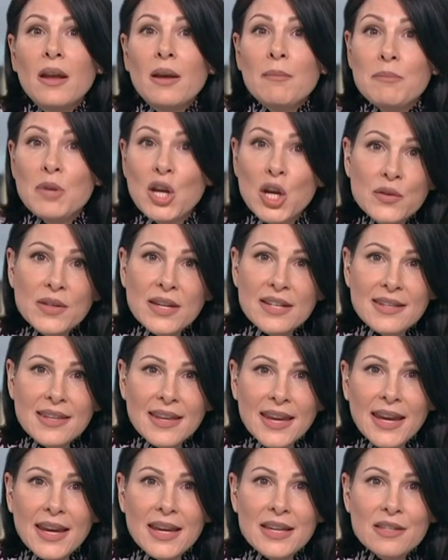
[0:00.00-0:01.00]
music to
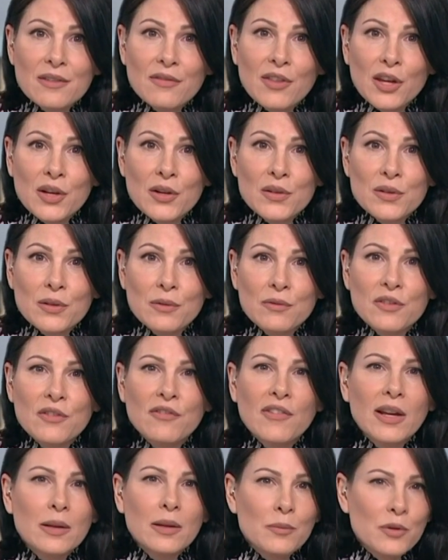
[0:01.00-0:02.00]
the ears of those who've
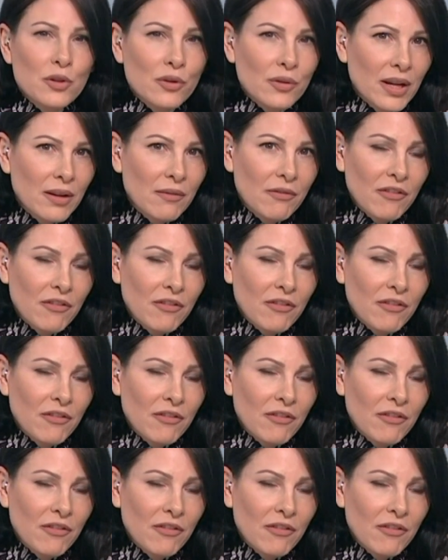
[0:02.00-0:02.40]
developed green